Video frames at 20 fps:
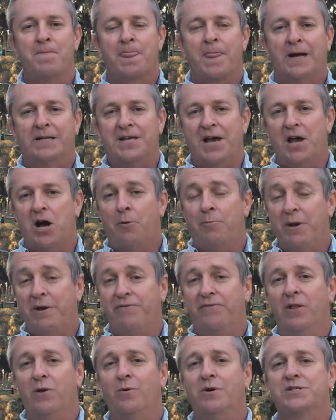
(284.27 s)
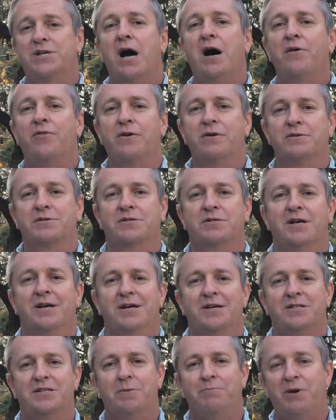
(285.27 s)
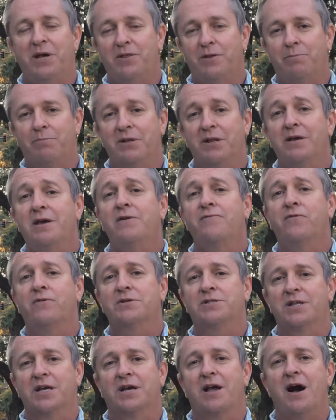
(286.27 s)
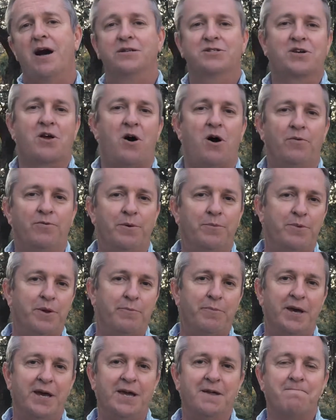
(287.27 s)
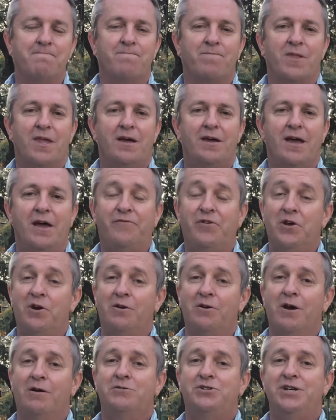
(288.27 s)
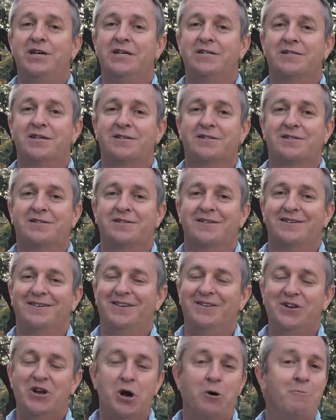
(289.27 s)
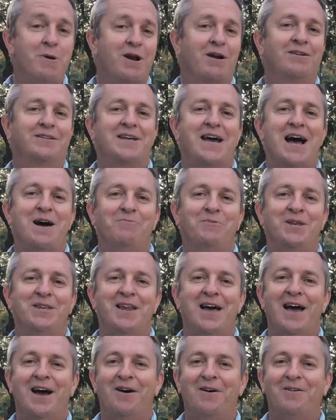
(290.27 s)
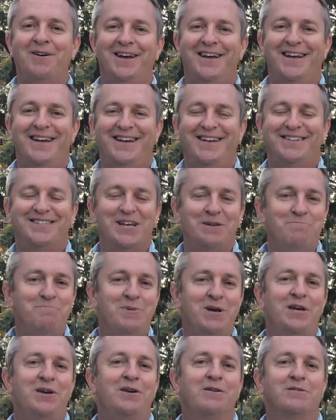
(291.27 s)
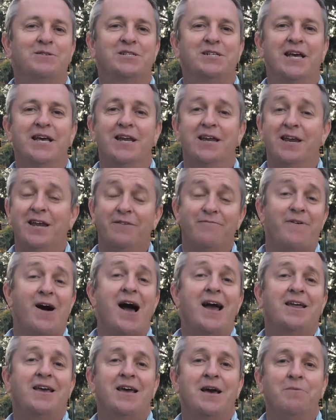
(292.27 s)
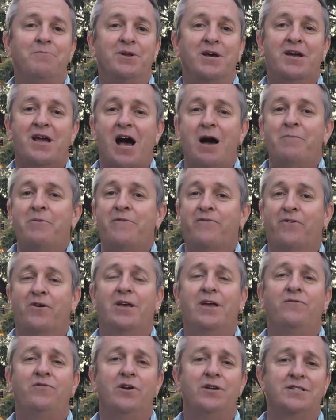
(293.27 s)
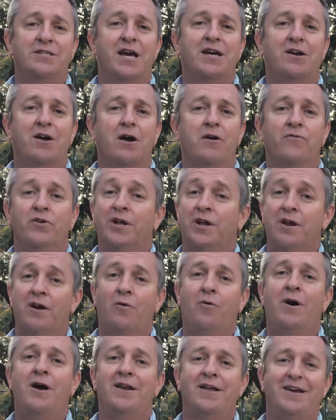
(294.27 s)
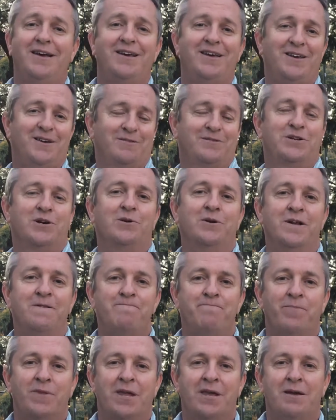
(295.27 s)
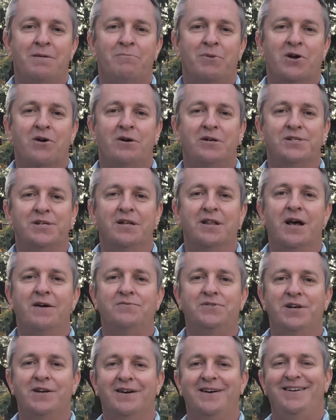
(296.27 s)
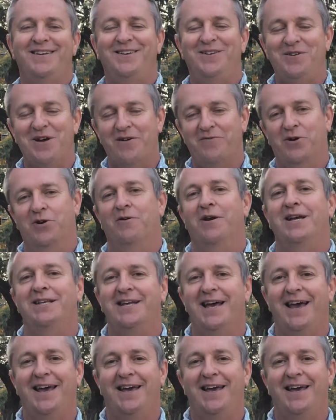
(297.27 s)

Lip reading: to help influence others to be the believers that God's called them to be. If you don't know Jesus, no better time than now to admit your sin and invite Him to come and forgive you and take over. You know what? He'll do it because He loves you. You have a great day.